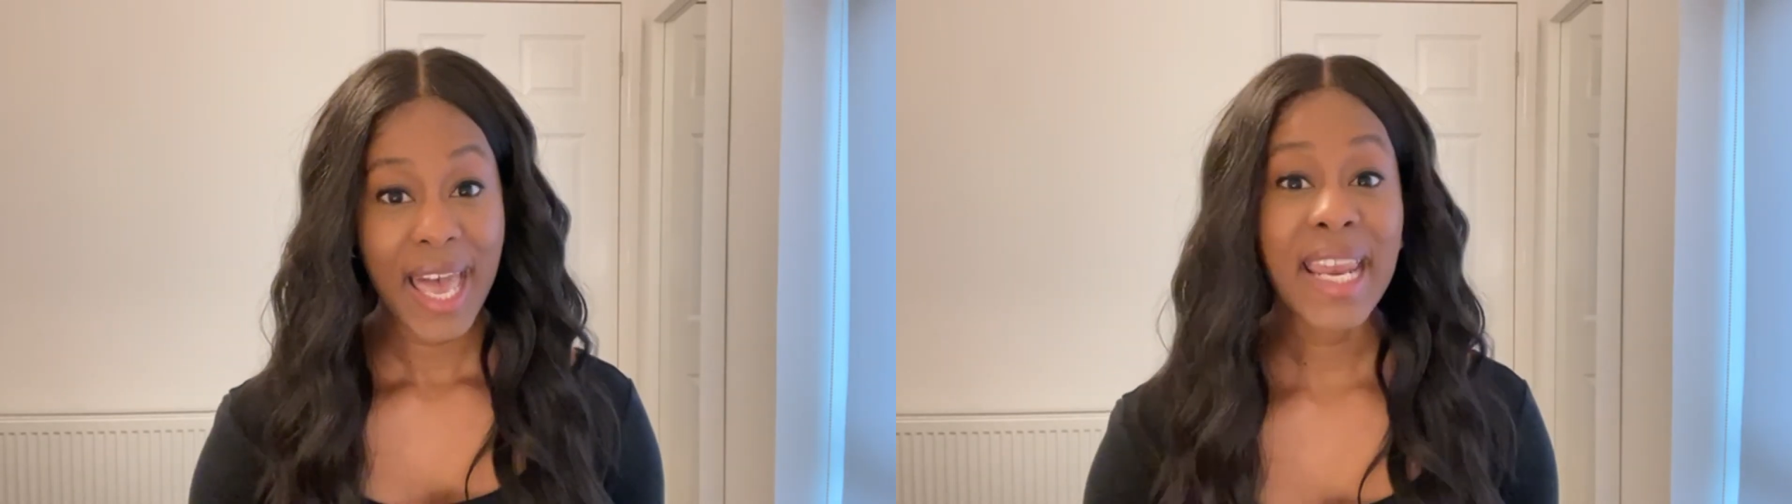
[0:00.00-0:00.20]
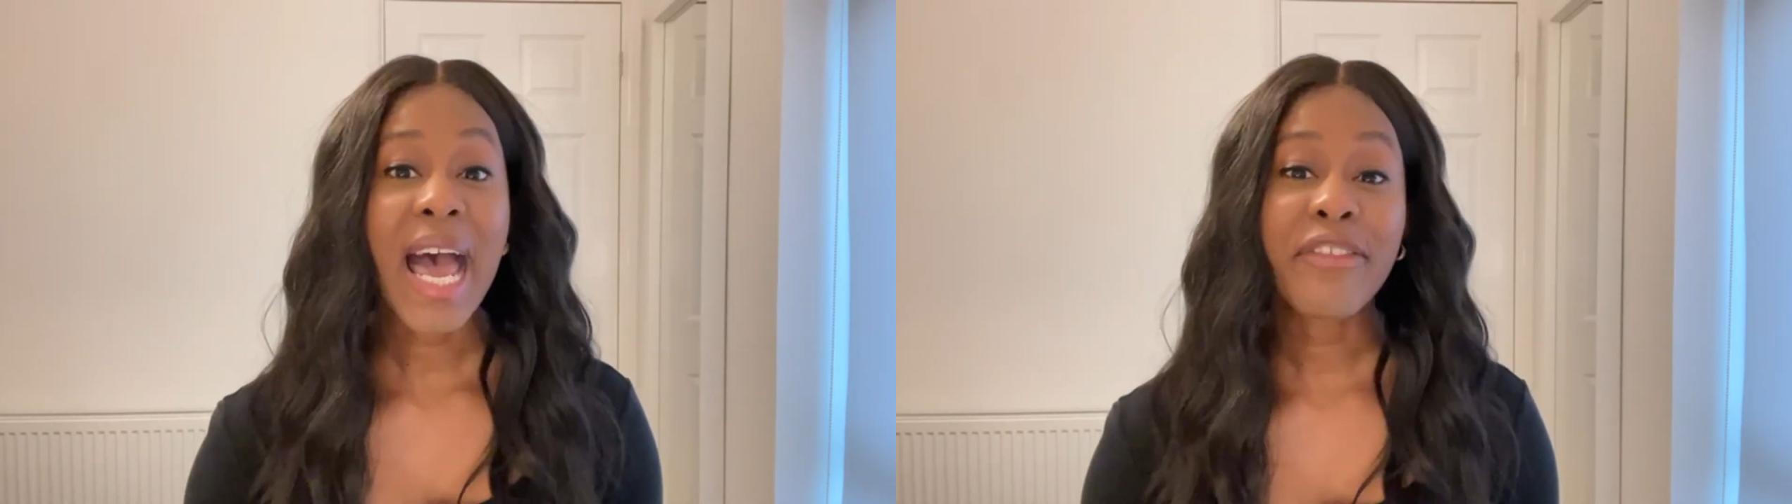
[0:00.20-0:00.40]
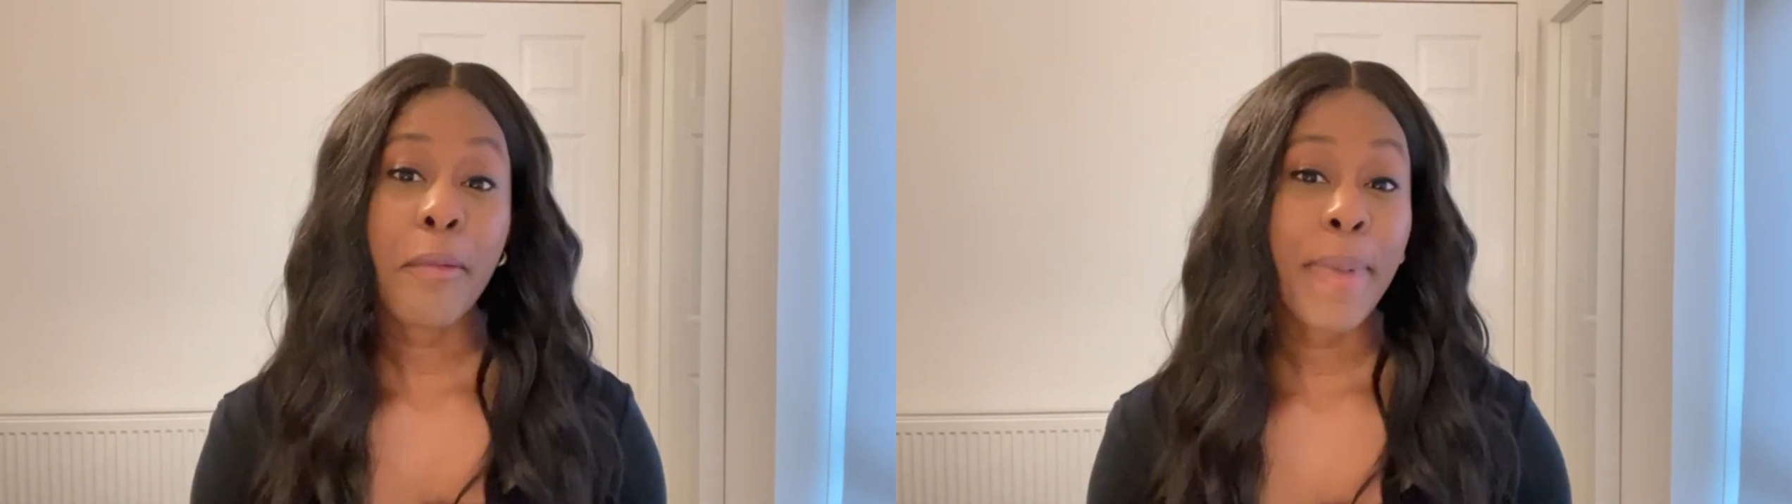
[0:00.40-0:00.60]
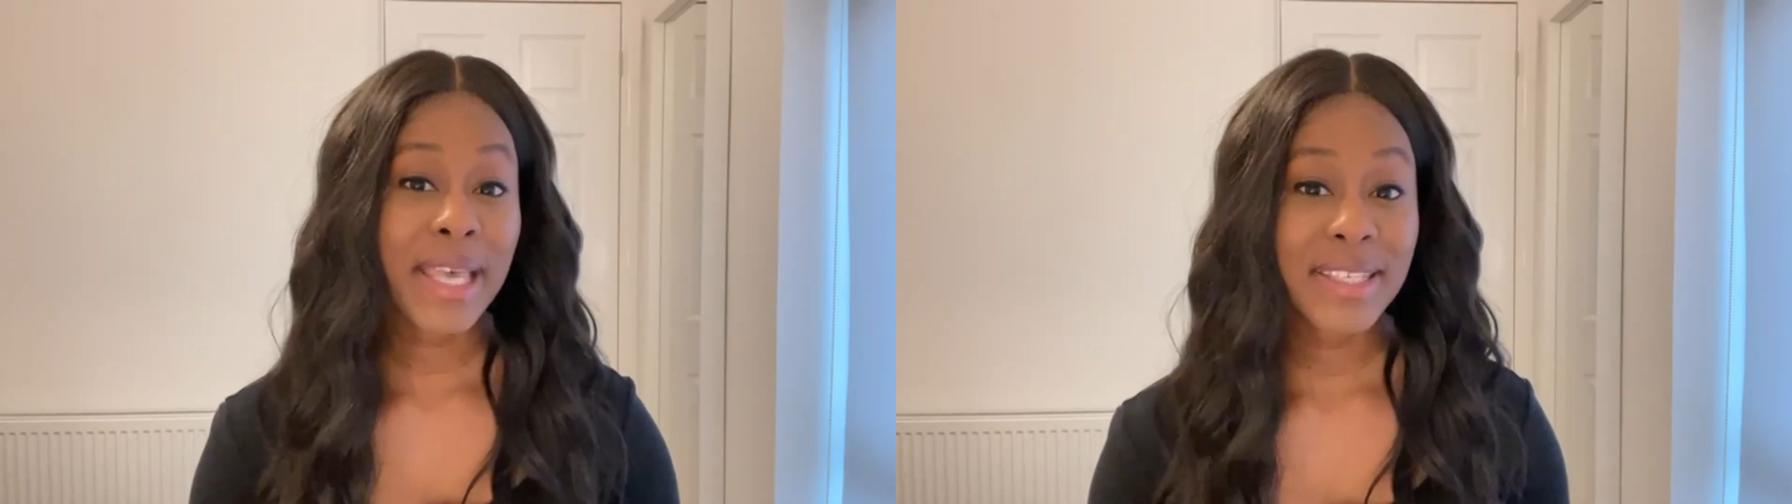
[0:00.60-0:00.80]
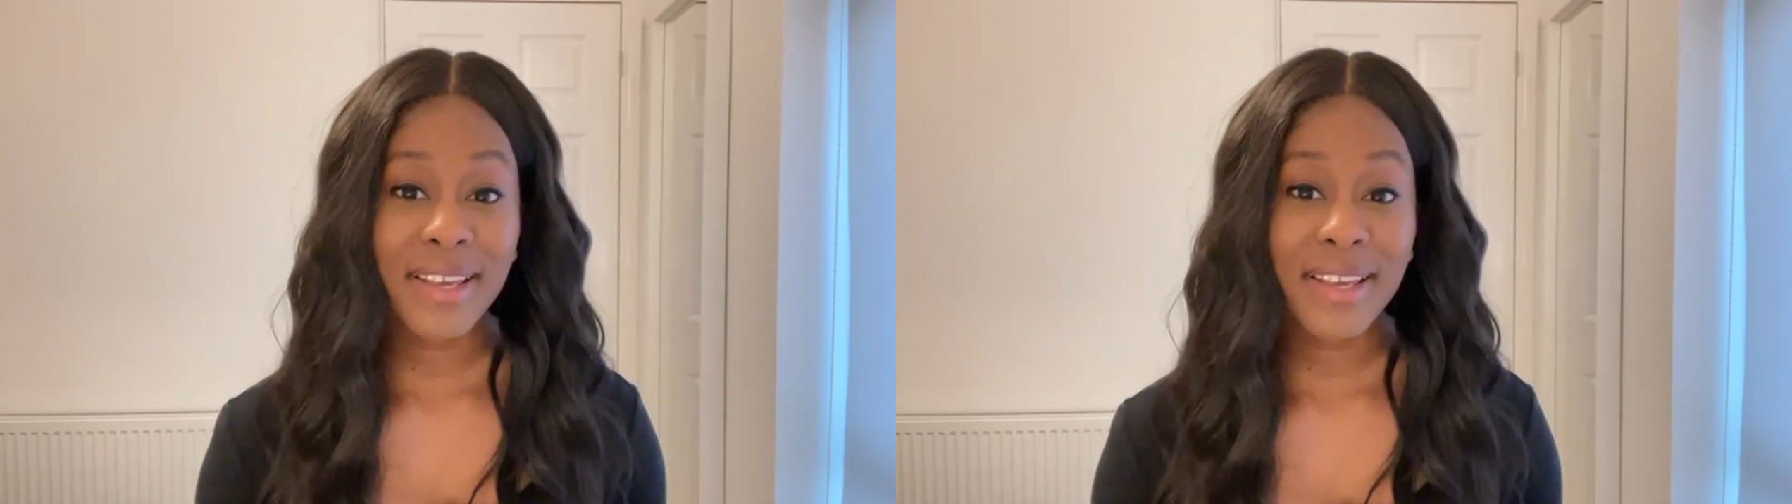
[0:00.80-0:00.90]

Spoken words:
and have a better